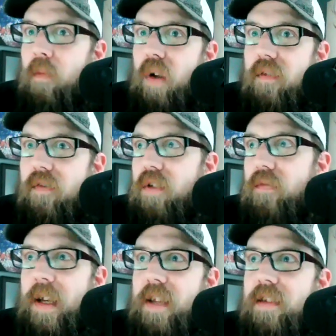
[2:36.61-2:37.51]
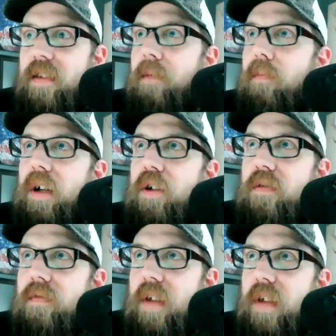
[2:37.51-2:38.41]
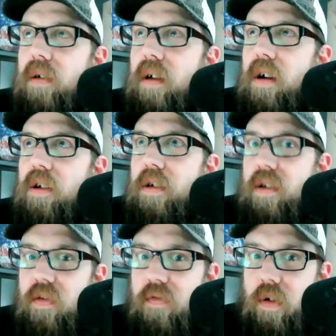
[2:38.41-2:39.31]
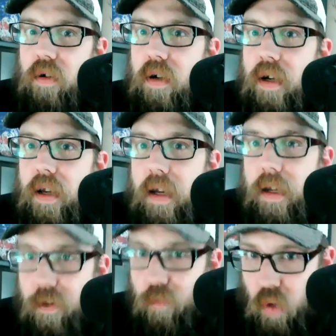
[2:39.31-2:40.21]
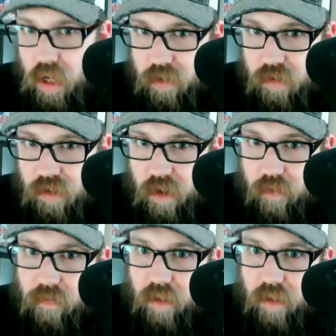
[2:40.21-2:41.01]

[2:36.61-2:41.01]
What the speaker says: pray for the best. And then a bunch of, cautions for debris and stuff.